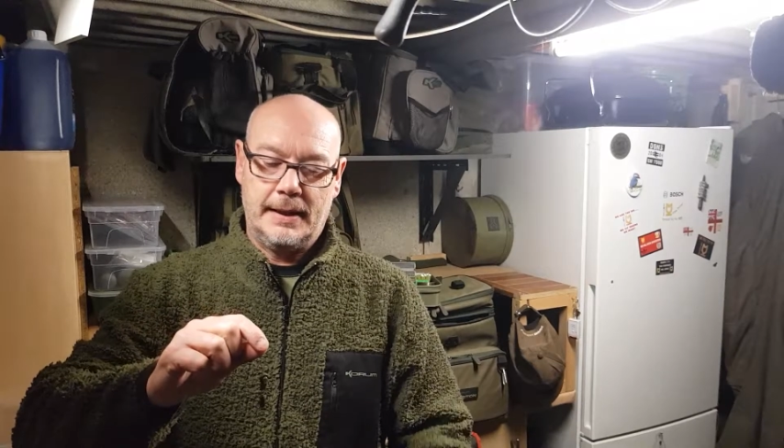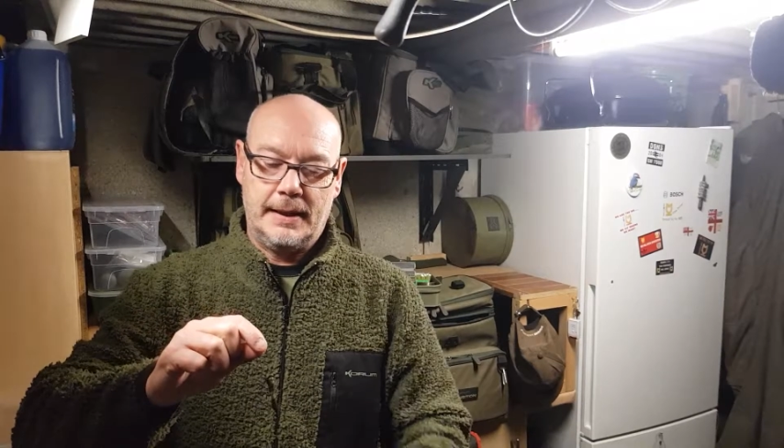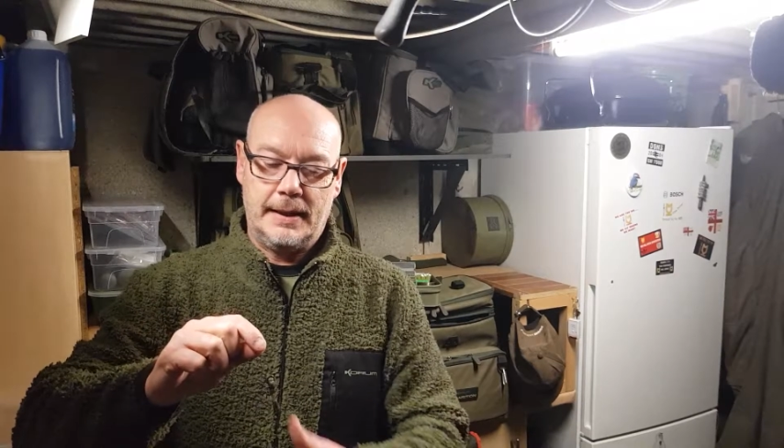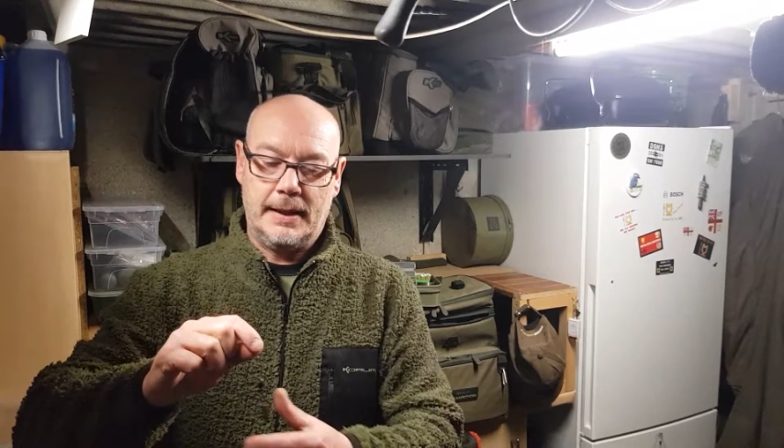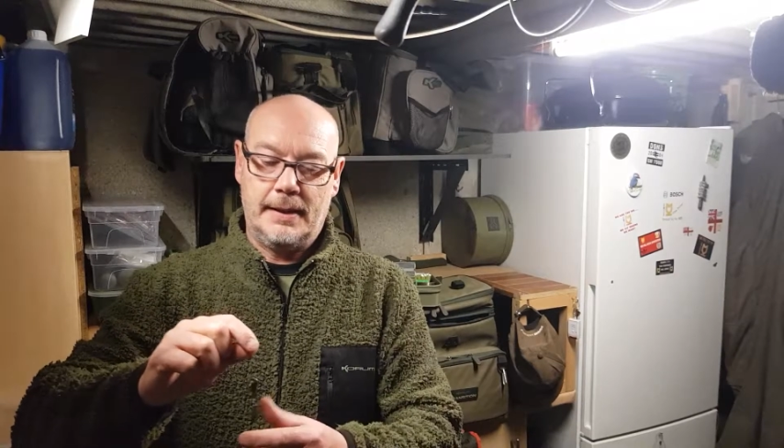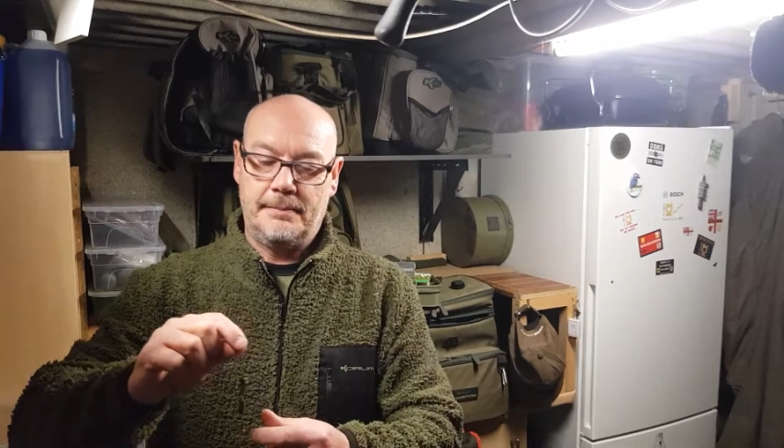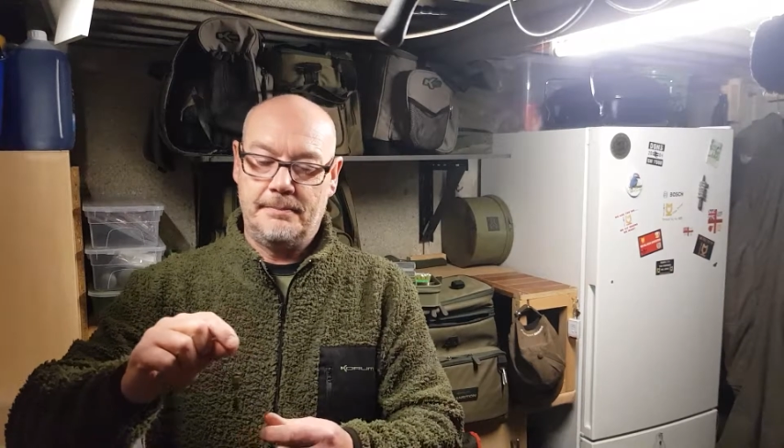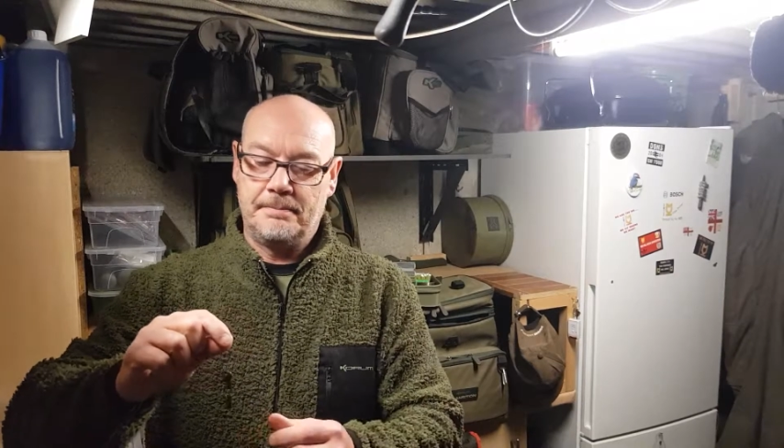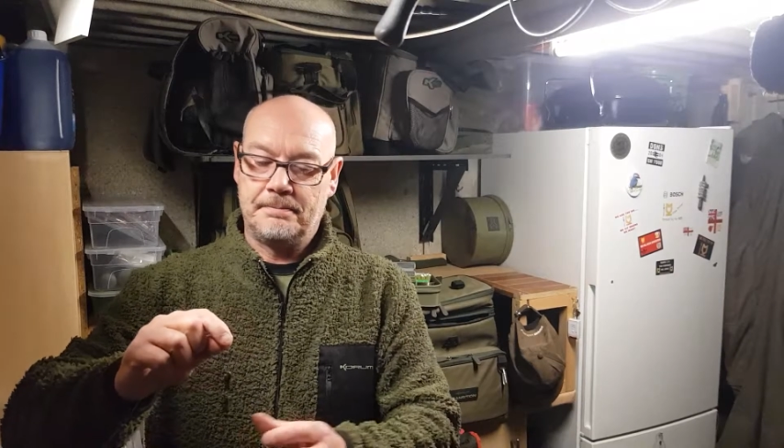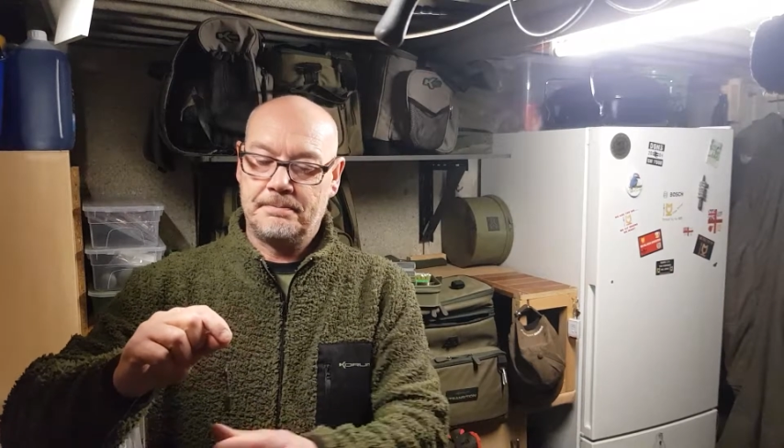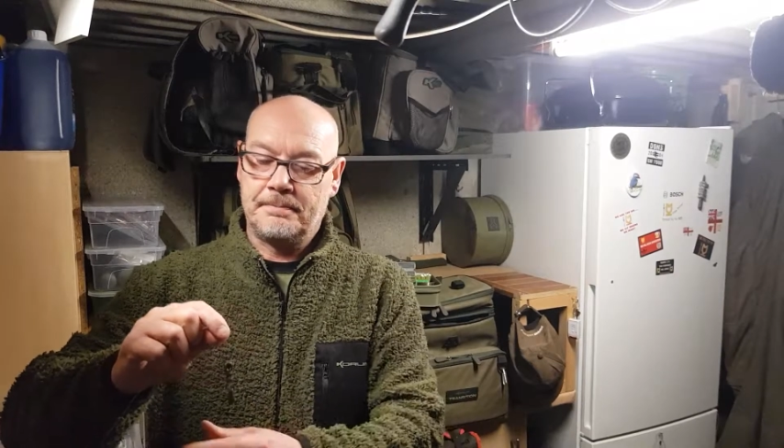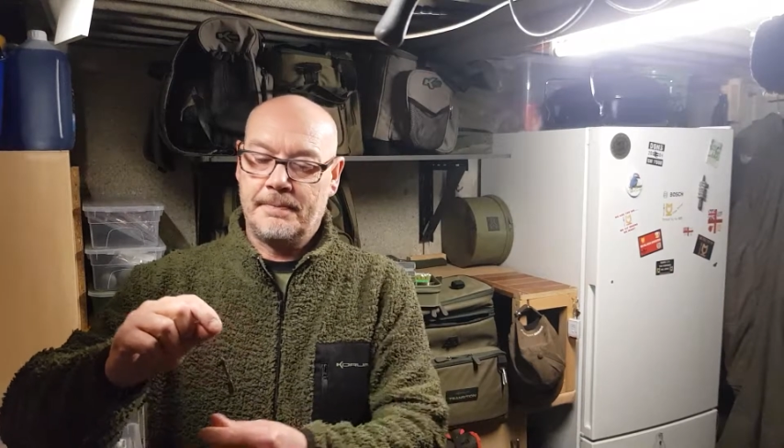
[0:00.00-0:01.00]

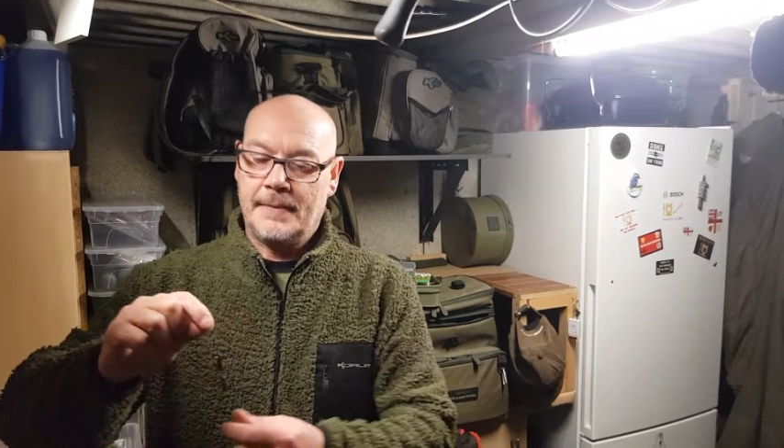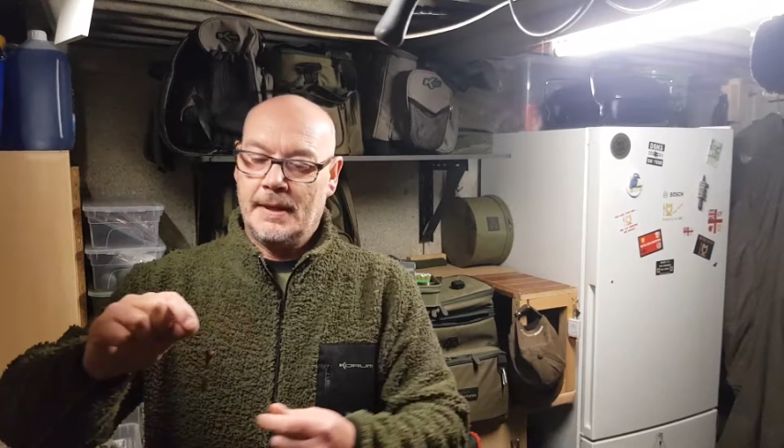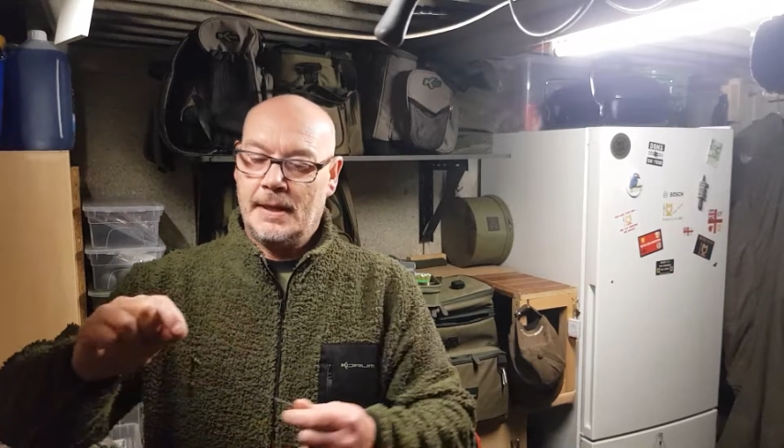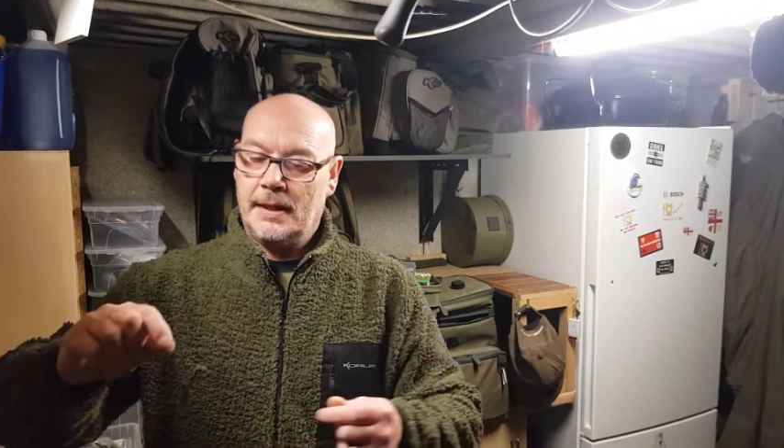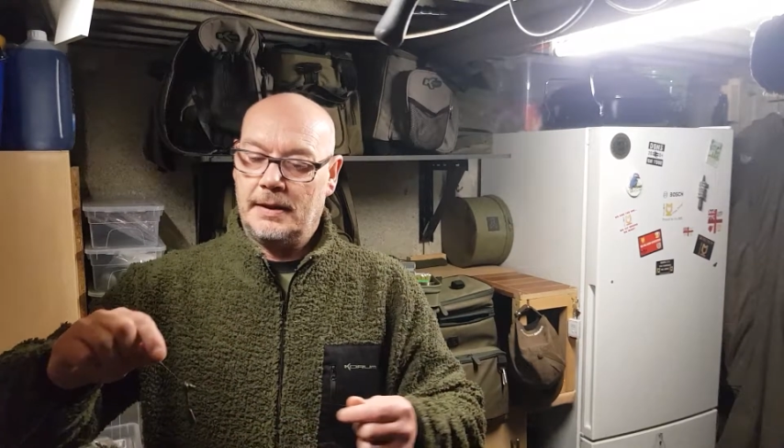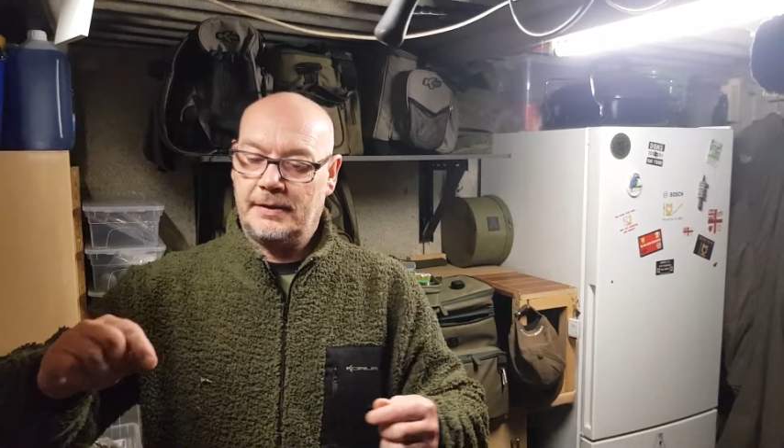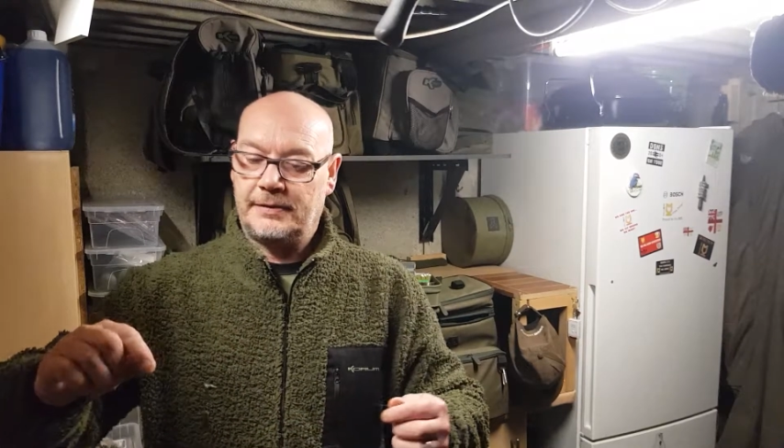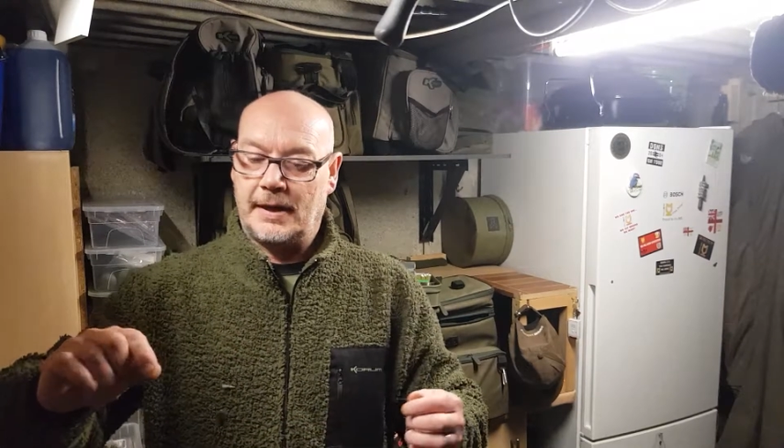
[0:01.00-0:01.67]
Let's